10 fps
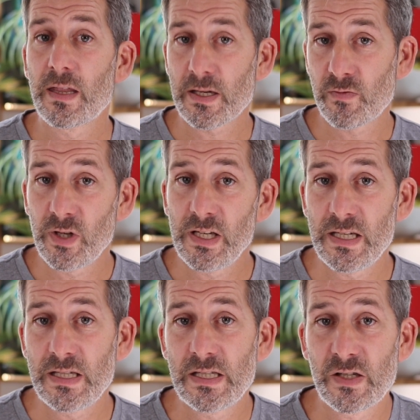That's really
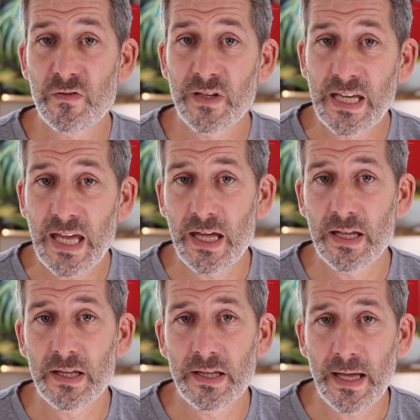easy to forget
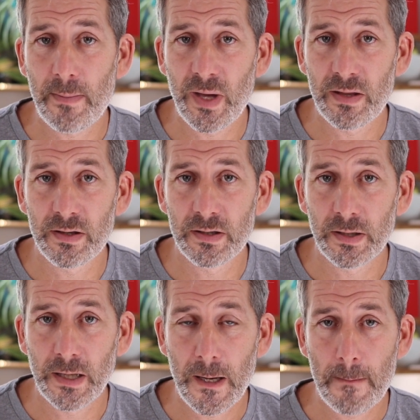that method,
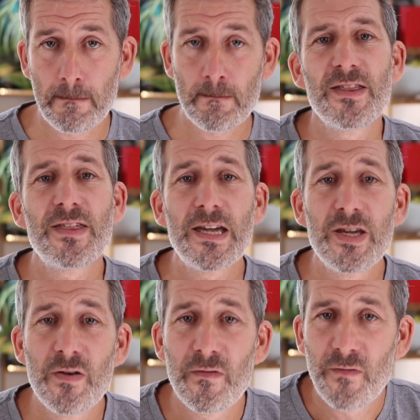okay?
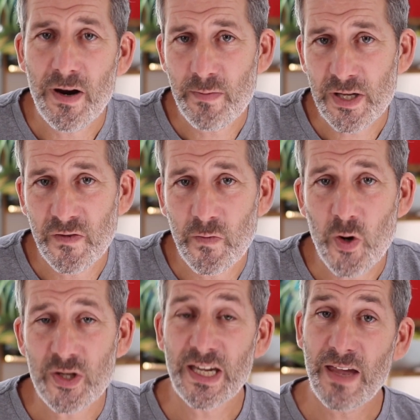Thank you very much for
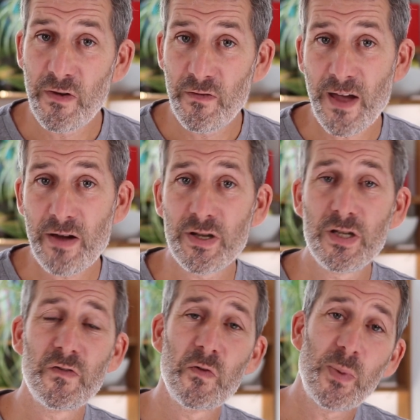watching. If you found it
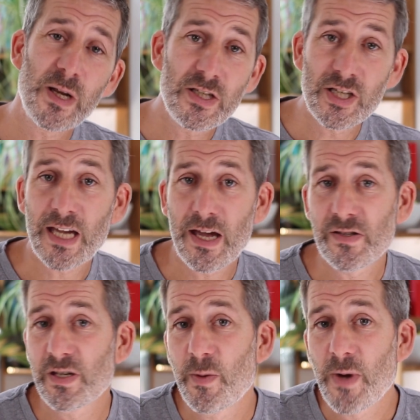useful, please check
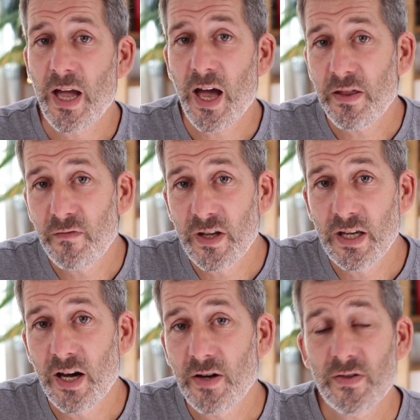out some of my other
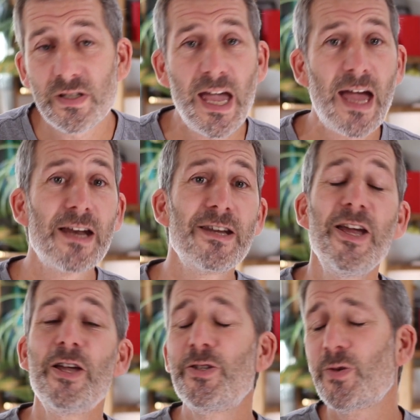videos and
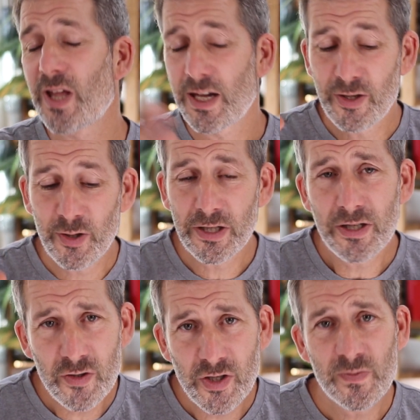do all that good
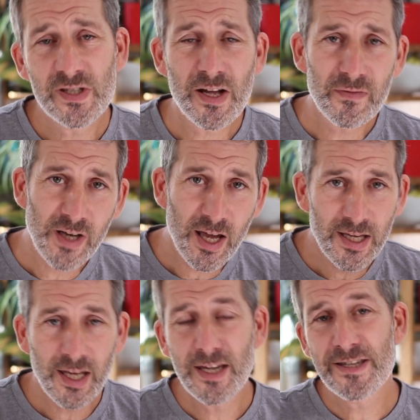YouTube stuff,
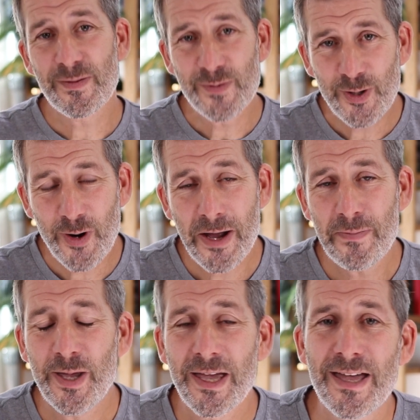liking,
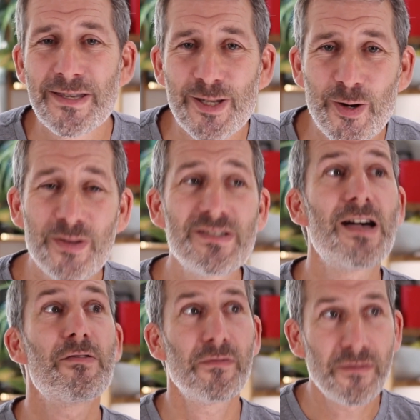subscribing, and so on.
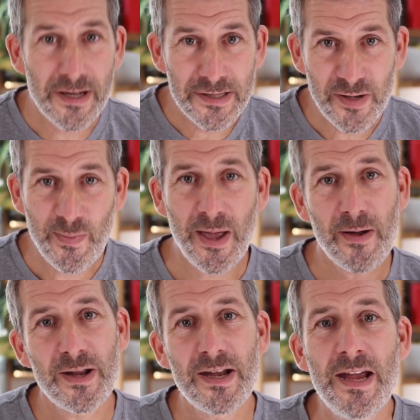Tell your friends
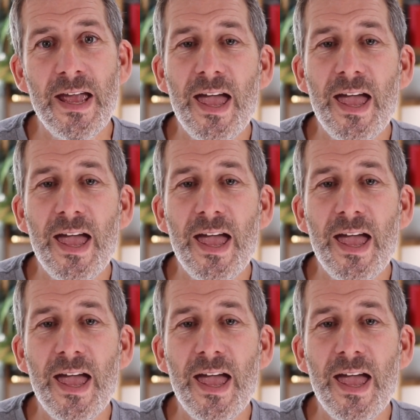about it.